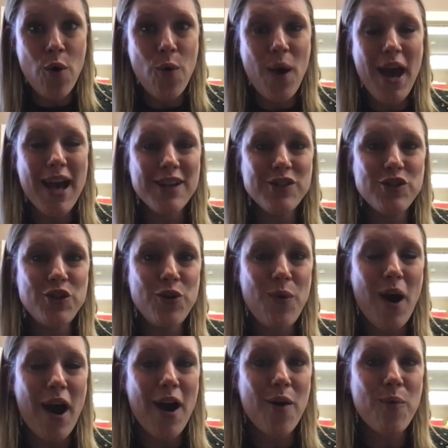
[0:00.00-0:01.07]
as you
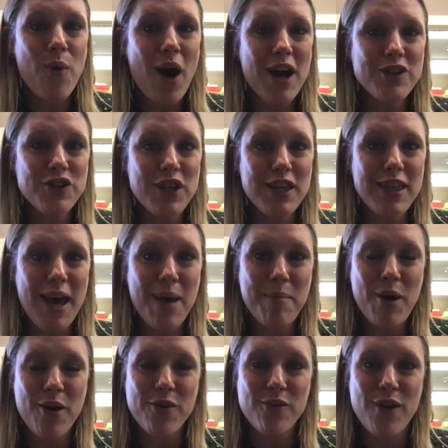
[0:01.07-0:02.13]
are watching them
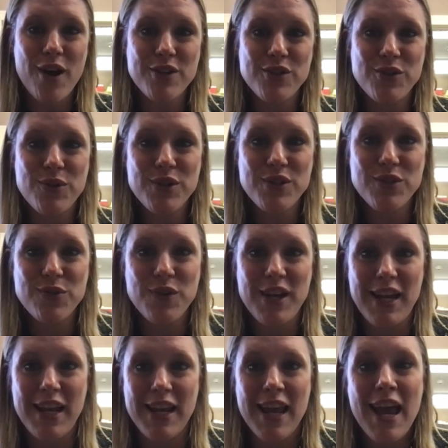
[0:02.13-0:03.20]
across your
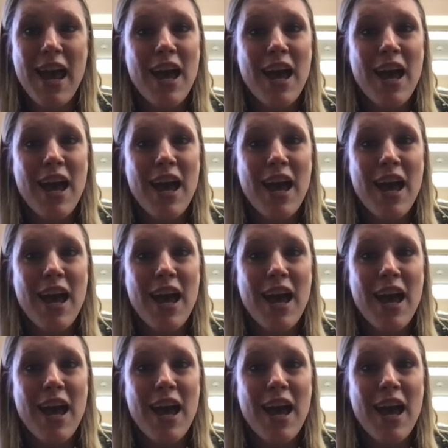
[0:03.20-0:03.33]
screen.